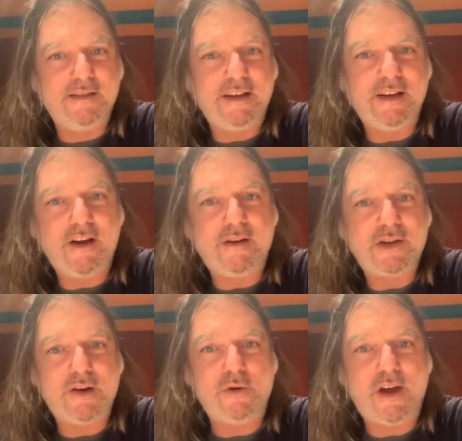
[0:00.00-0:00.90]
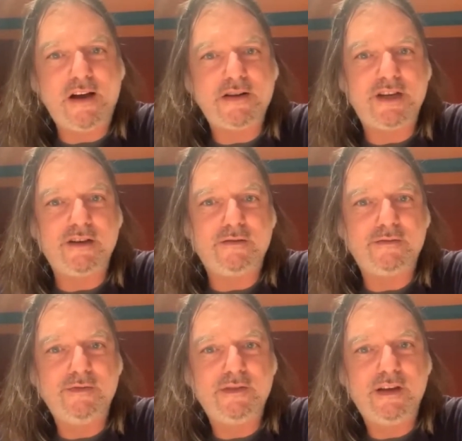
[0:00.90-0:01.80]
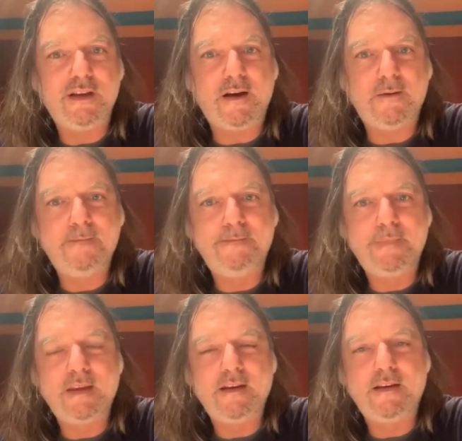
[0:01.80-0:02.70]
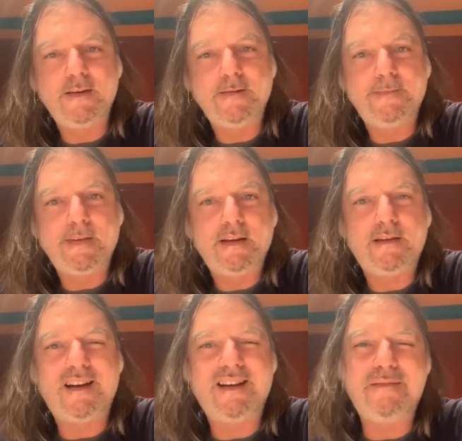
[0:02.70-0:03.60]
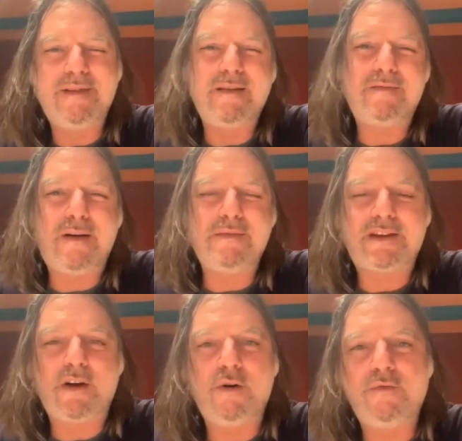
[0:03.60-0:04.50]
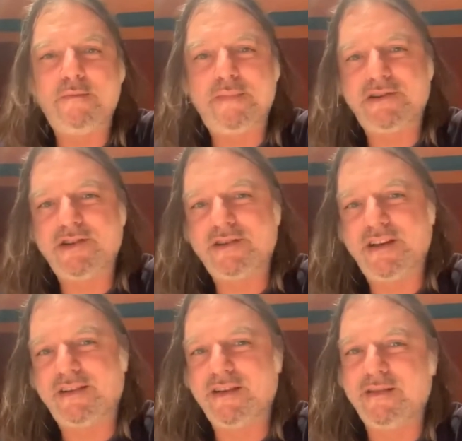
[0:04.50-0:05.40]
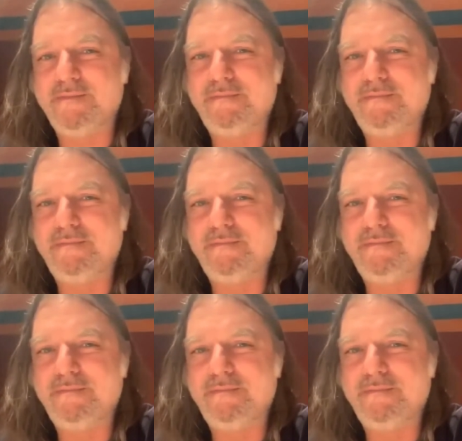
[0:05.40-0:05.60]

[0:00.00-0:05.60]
you know, to hold on to, you know. I'm not with COVID, but just like the